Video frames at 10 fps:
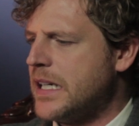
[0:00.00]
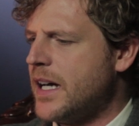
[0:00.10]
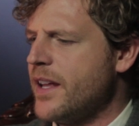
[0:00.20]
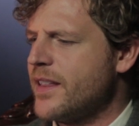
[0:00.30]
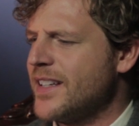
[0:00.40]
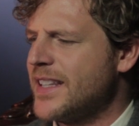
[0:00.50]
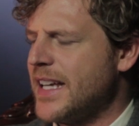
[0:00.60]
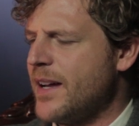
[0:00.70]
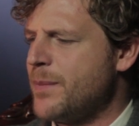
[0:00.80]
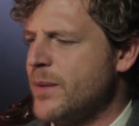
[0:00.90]
I think
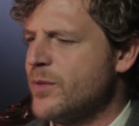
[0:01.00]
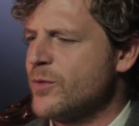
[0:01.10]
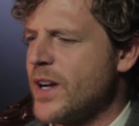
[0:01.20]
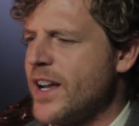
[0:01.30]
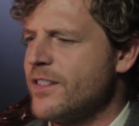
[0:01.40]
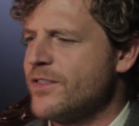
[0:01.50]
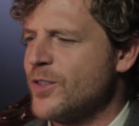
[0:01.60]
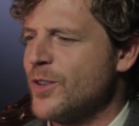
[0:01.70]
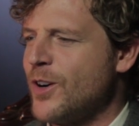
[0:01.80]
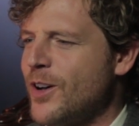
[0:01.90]
that people write
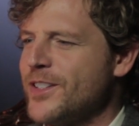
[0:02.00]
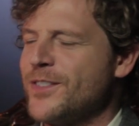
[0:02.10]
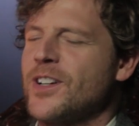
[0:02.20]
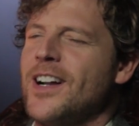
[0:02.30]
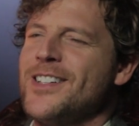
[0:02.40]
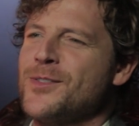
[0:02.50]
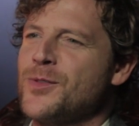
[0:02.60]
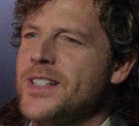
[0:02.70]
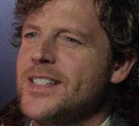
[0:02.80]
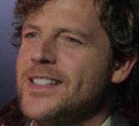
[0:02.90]
for all different kinds of
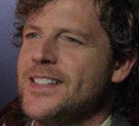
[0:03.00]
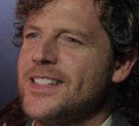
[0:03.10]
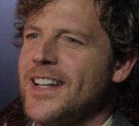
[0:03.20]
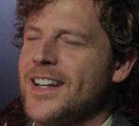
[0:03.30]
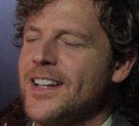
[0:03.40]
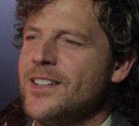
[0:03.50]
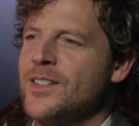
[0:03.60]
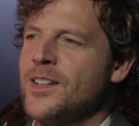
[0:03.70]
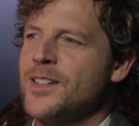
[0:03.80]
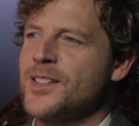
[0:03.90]
reasons, and
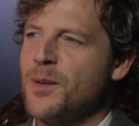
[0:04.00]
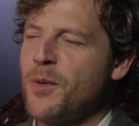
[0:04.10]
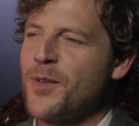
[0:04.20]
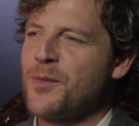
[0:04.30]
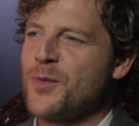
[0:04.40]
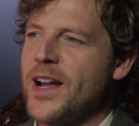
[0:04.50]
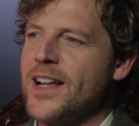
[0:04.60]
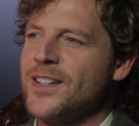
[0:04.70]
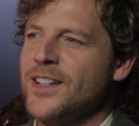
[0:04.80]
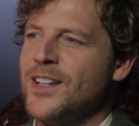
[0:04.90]
some of them write